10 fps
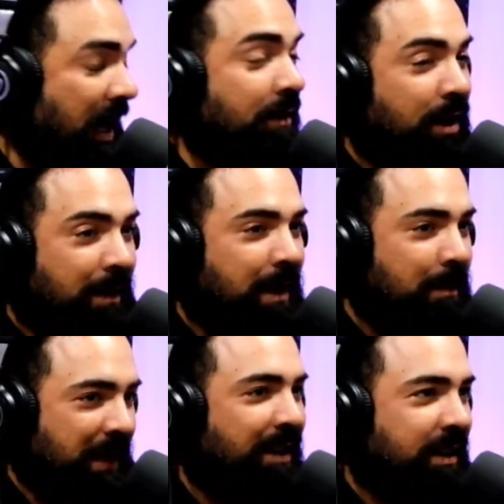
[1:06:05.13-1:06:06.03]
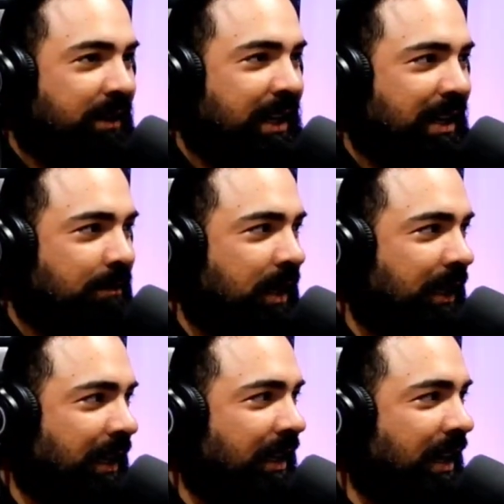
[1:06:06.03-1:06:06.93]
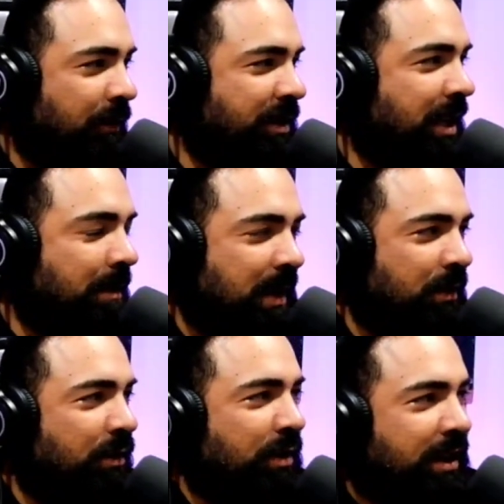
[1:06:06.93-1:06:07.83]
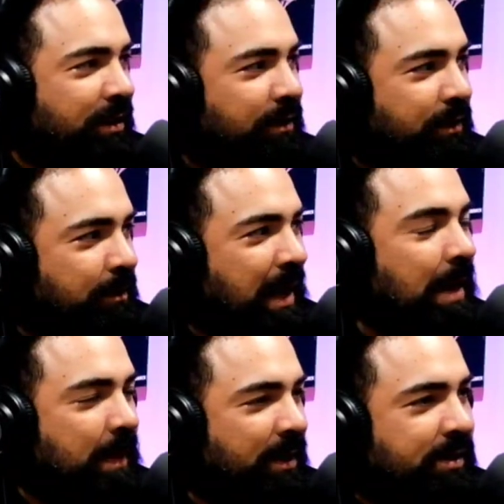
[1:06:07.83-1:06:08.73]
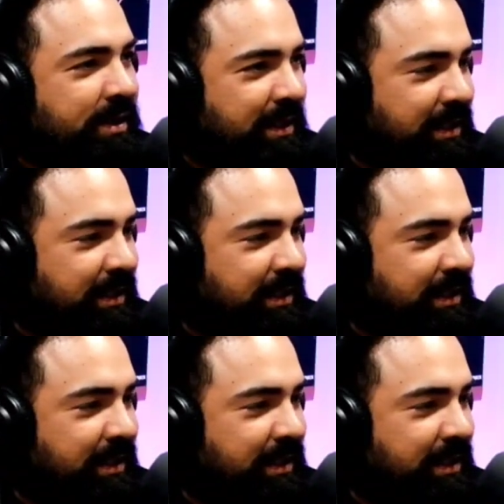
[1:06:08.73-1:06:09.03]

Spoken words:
But I know I'm now that I have a kid, I'm like, I resent people who aren't there for bad parents.